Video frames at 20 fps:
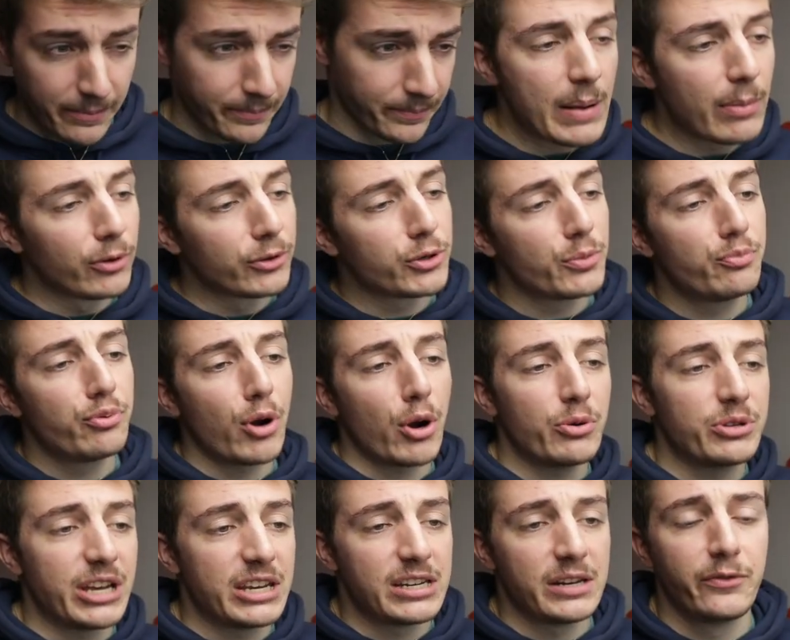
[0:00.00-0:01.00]
to be able to
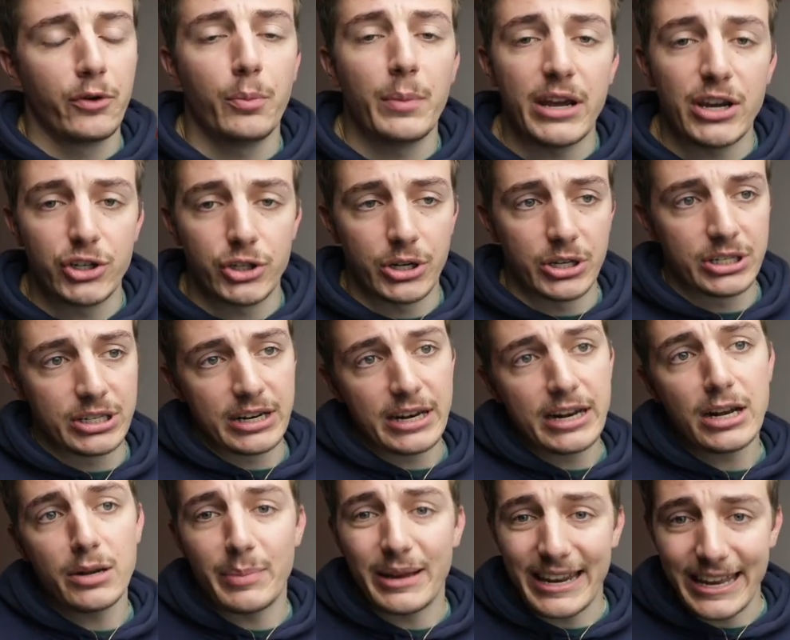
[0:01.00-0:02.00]
process informations a
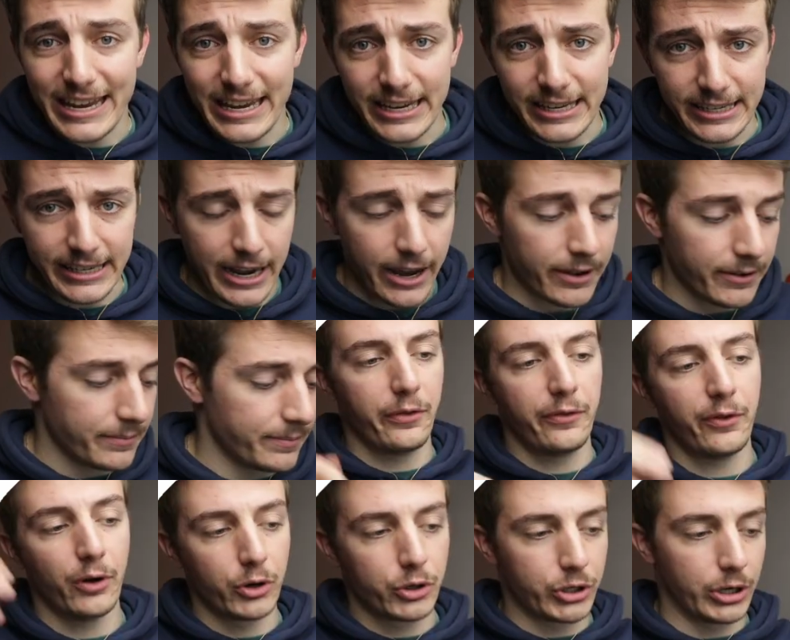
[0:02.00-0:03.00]
little bit easier. A
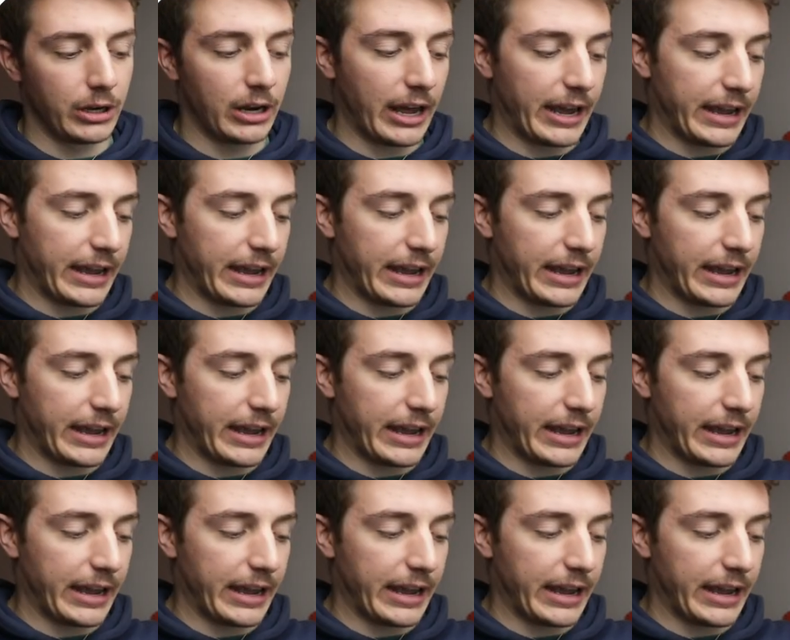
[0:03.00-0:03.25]
function